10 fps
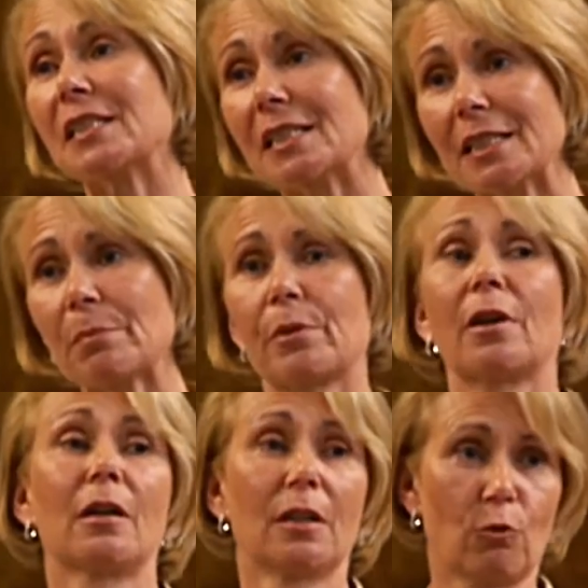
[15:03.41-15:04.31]
deeper
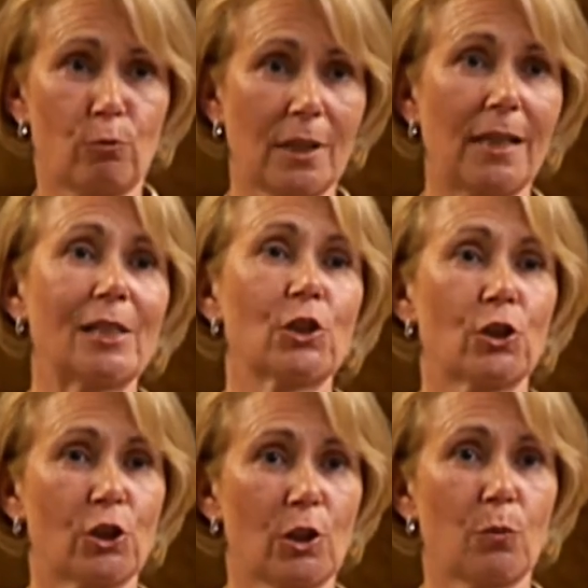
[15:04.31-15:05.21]

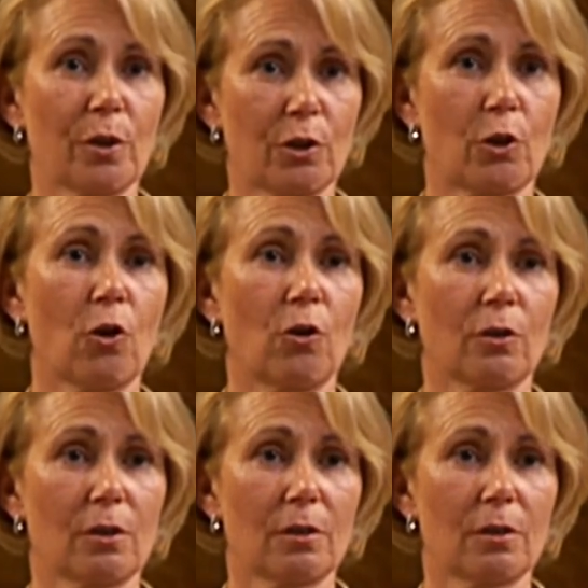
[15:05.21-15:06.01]
relationship with God